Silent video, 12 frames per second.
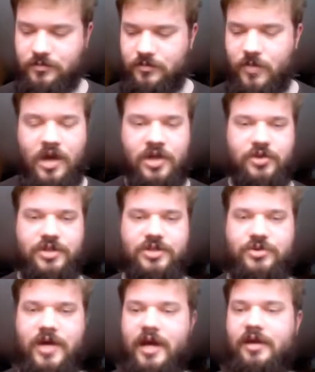you can
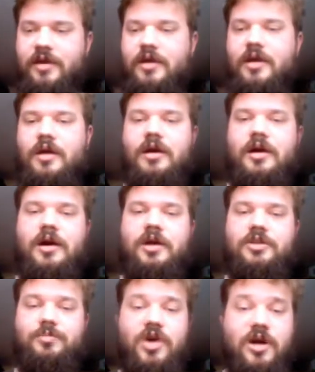track the
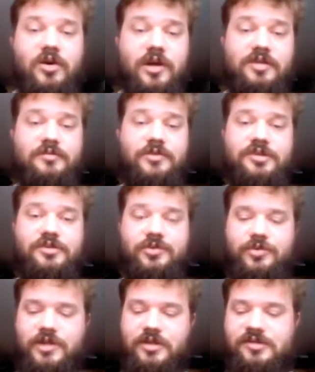progress of your
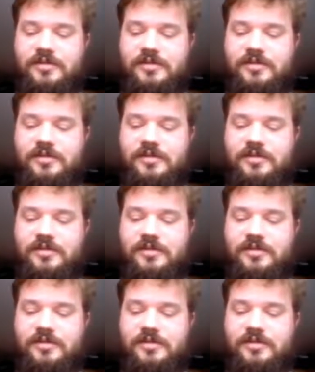students.